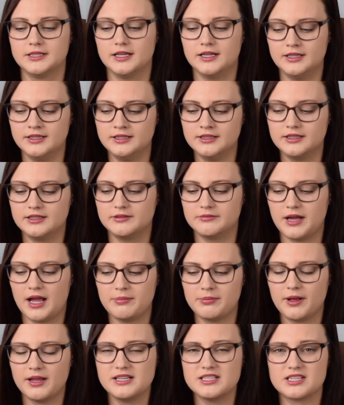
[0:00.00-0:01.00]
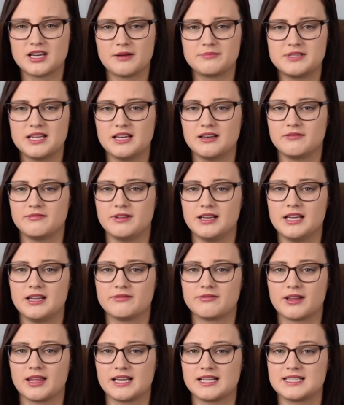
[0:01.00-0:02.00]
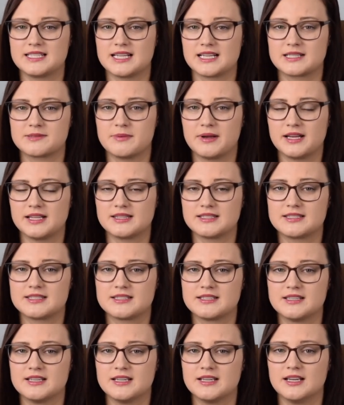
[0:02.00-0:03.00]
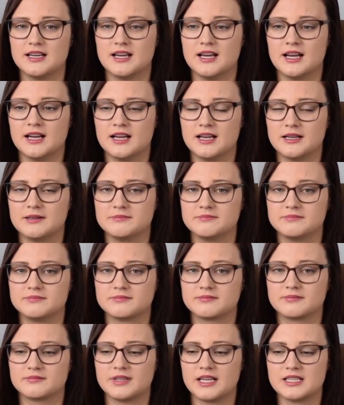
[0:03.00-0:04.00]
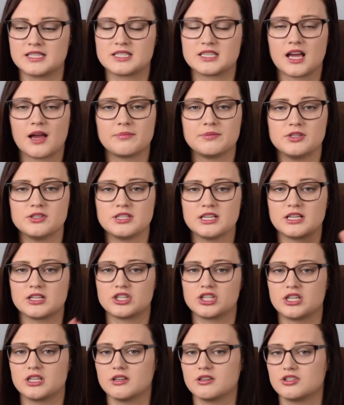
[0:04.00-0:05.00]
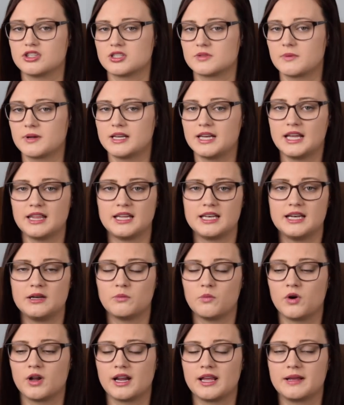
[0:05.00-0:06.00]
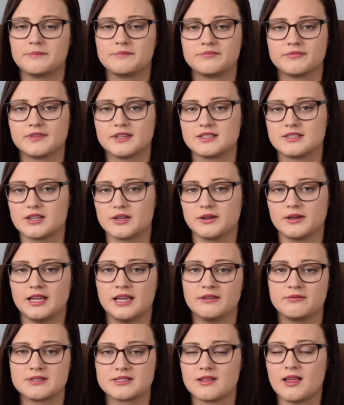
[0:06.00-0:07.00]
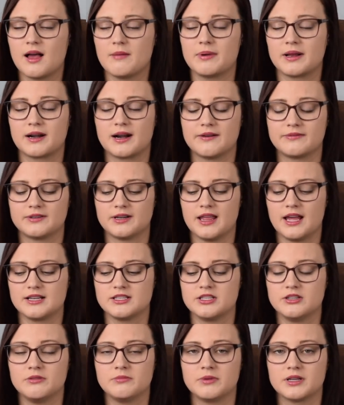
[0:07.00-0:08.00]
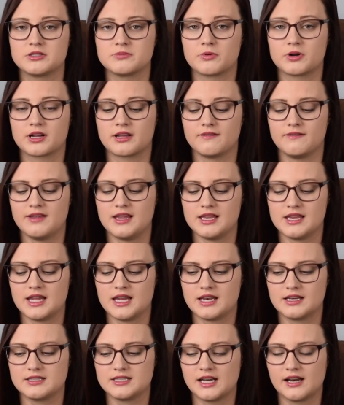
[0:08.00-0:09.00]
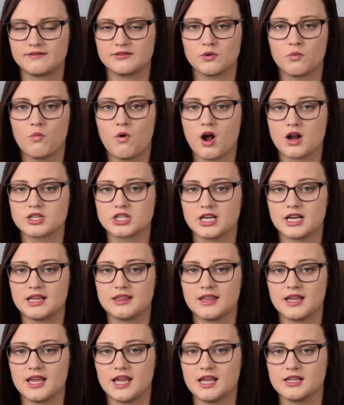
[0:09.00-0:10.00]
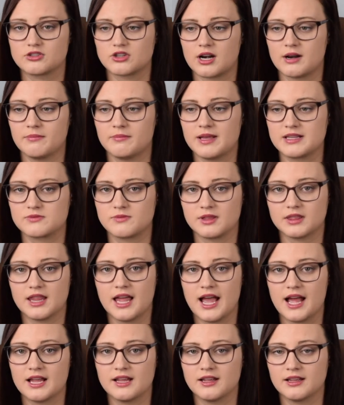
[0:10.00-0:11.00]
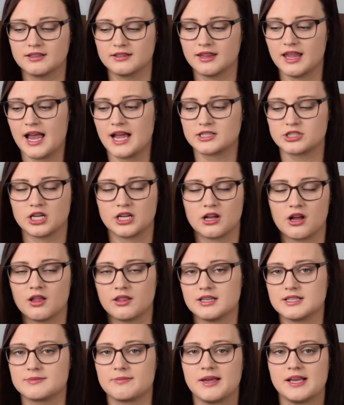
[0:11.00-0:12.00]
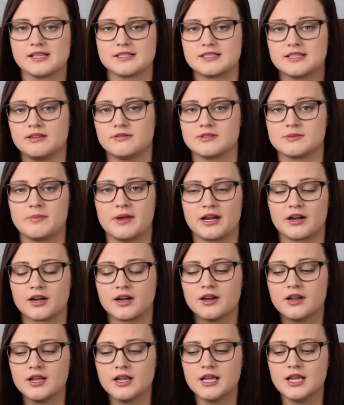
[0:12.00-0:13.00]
I probably stopped tandem feeding for like 6 months. They stopped using a shield just one day. They didn't want it. So it was a lot better after that too, much more convenient. Didn't have to wash anything, try to mess with latching, all this mess. It was better.